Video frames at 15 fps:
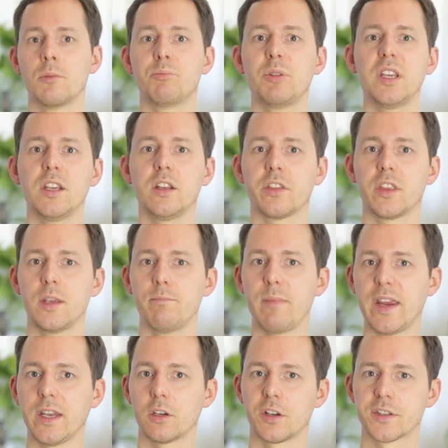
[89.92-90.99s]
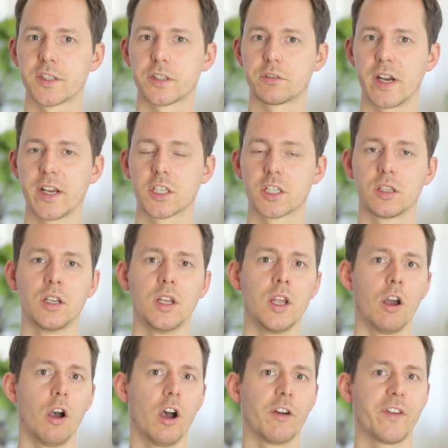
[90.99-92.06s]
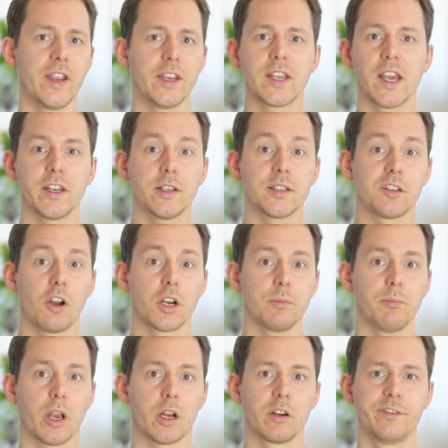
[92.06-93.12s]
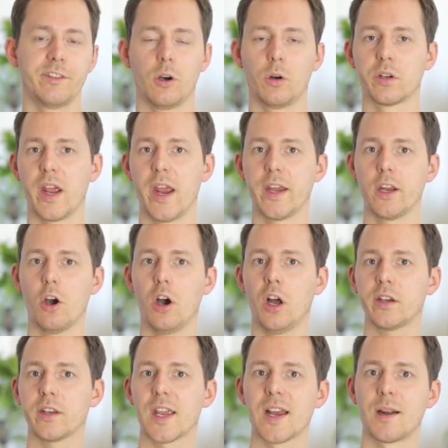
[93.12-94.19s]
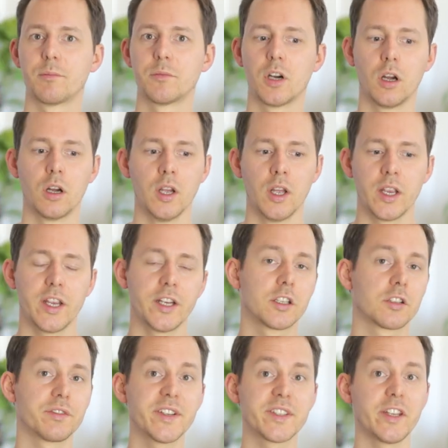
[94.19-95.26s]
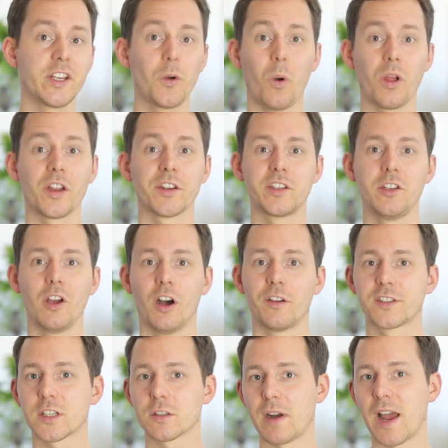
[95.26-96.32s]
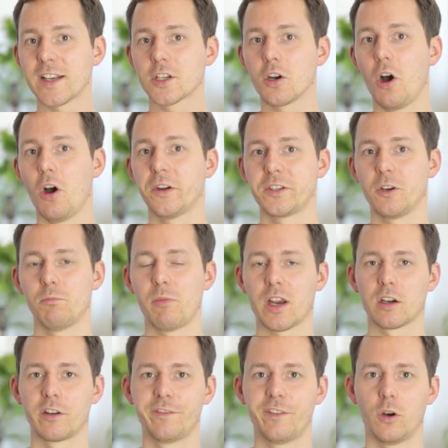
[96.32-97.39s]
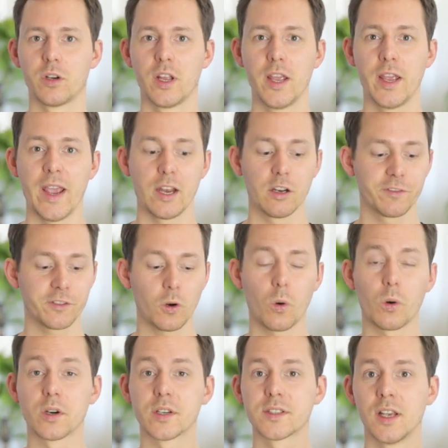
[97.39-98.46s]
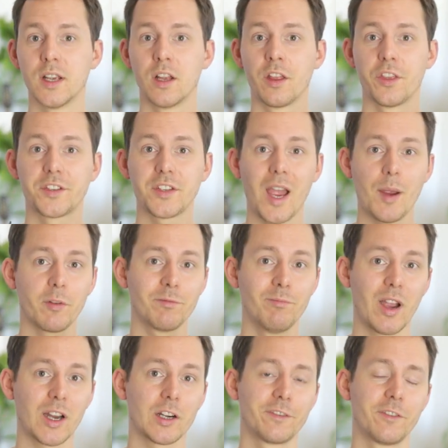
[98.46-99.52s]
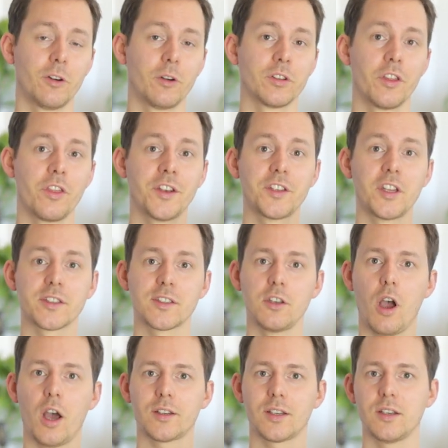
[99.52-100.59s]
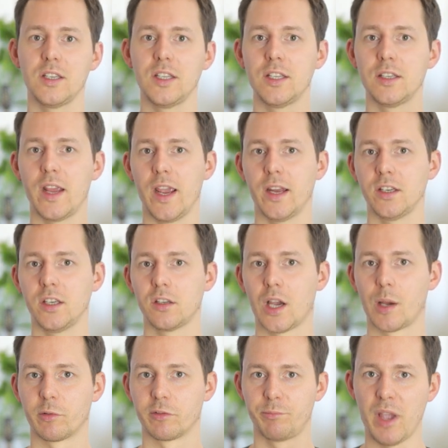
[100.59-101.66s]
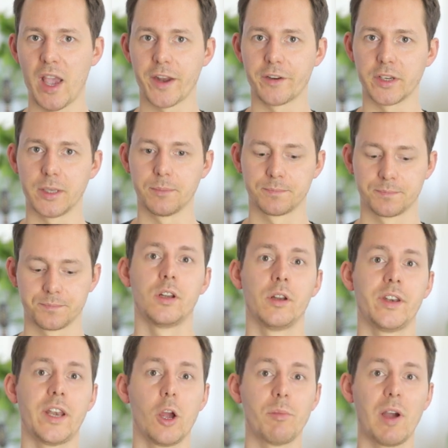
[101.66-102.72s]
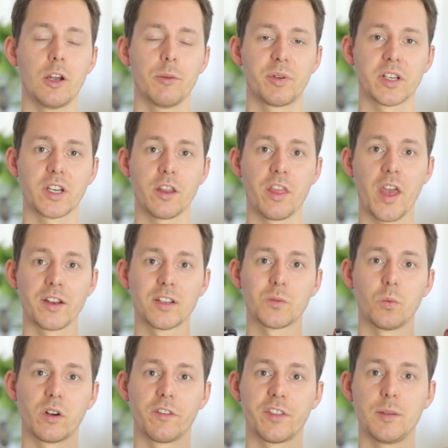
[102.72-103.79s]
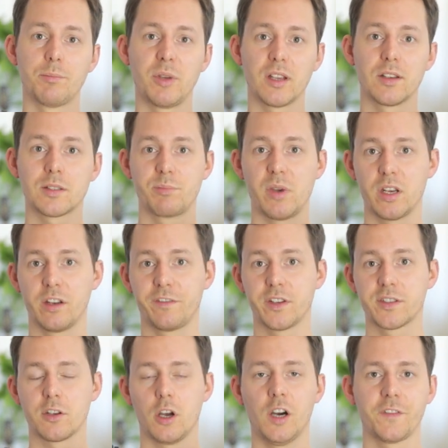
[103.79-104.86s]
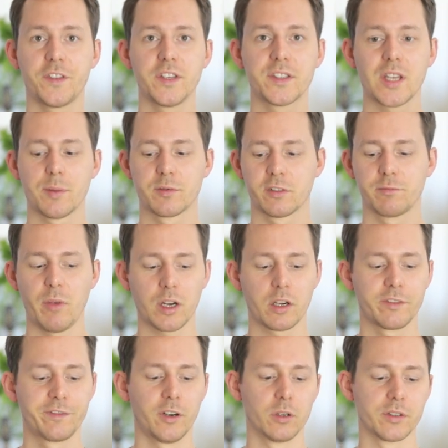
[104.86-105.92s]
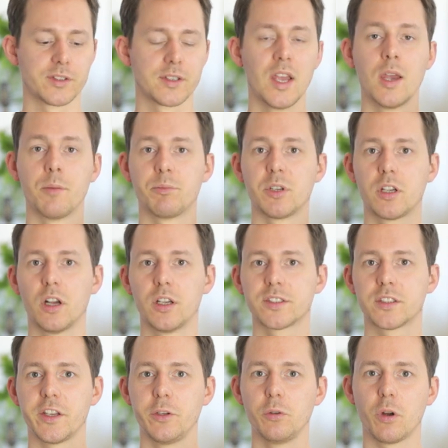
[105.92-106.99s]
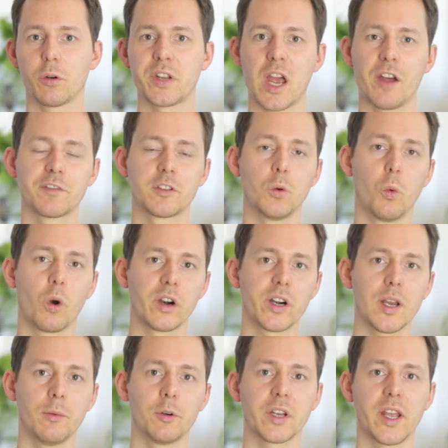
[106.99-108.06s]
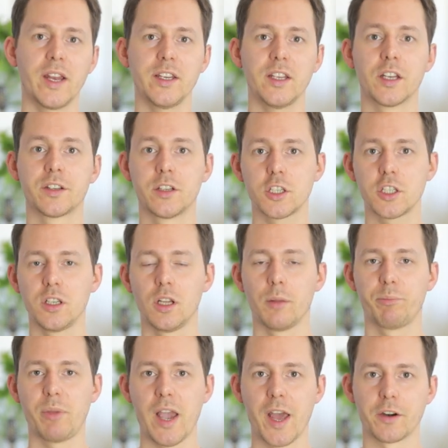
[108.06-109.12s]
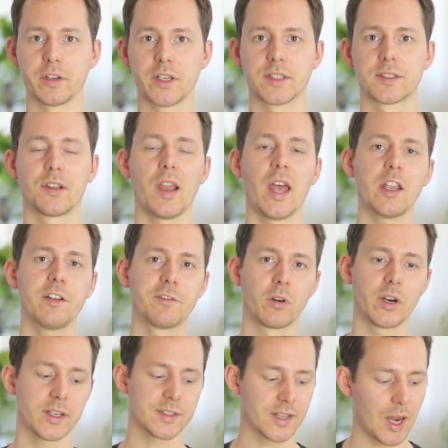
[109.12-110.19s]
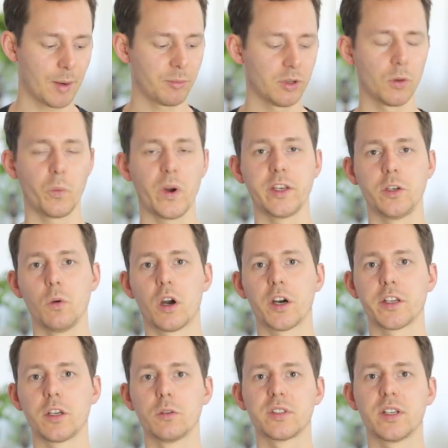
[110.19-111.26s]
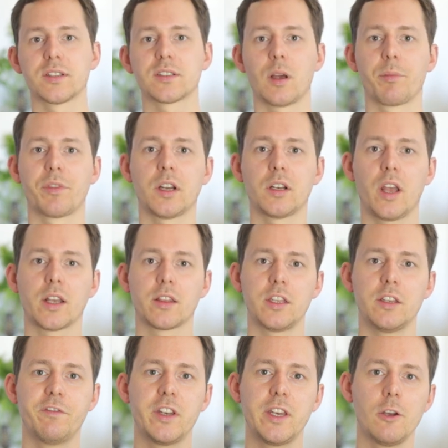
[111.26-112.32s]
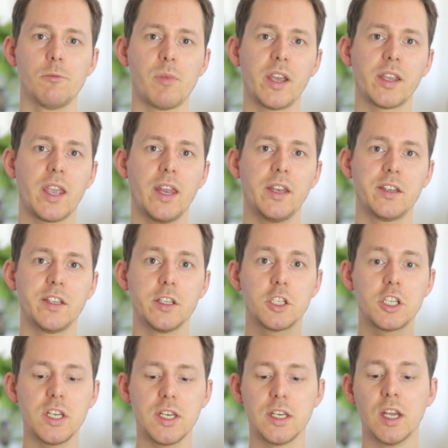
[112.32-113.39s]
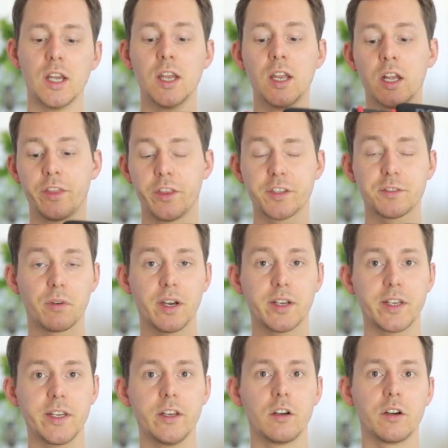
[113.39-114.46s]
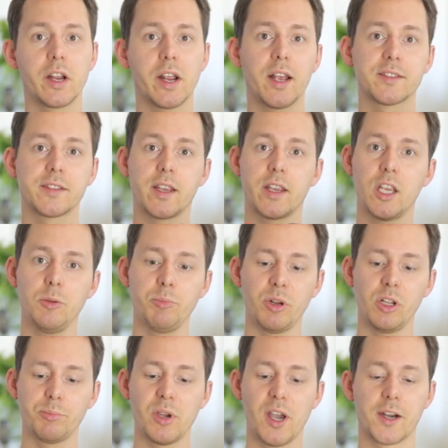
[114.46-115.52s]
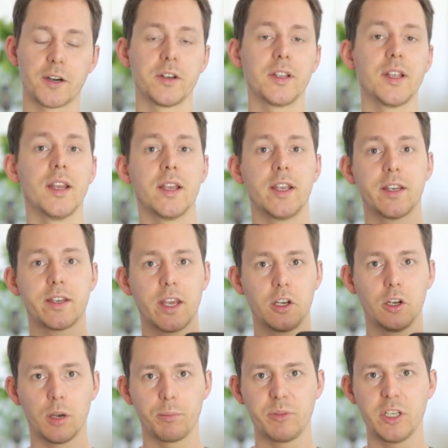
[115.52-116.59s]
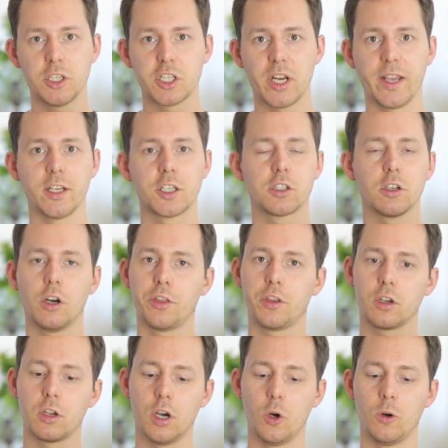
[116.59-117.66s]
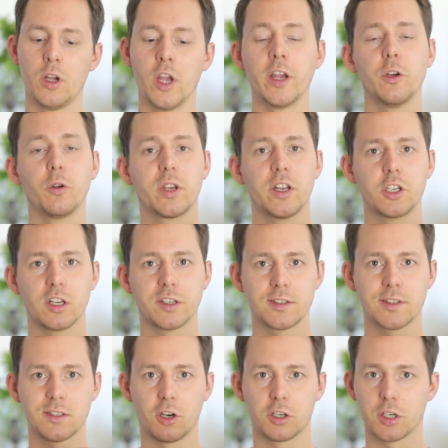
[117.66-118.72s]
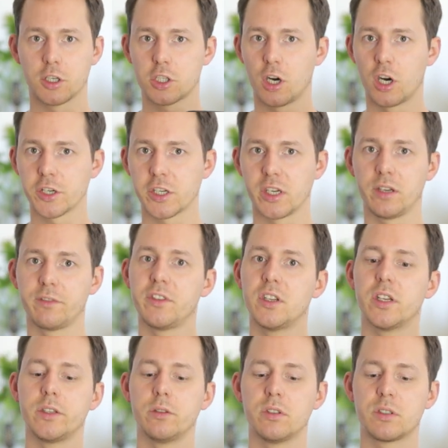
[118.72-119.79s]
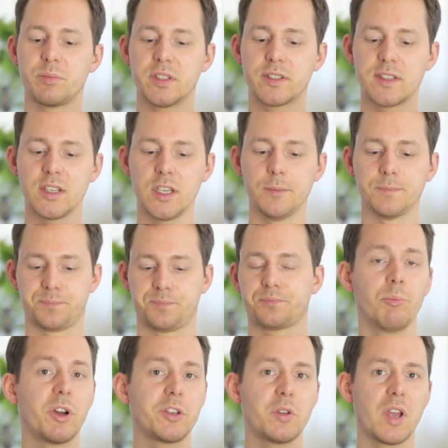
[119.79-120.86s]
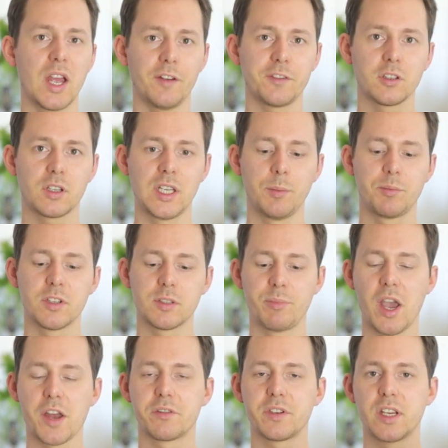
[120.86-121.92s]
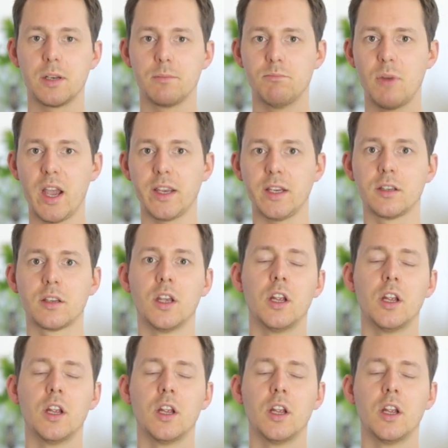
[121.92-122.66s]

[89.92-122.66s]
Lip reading: being the main consideration of a getting started microphone, a on-camera increasing quality of scratch audio microphone, and of course, the type of microphone that does not need any type of battery. Now, in my opinion, that is one of the biggest benefits of these types of microphones, because you don't have to worry about any additional batteries. Like, for example, when you are using something like the VideoMic NTG, this right here has an inbuilt battery. It cannot be changed on the go. You can just start charging it via USB-C, but you have to keep this battery in mind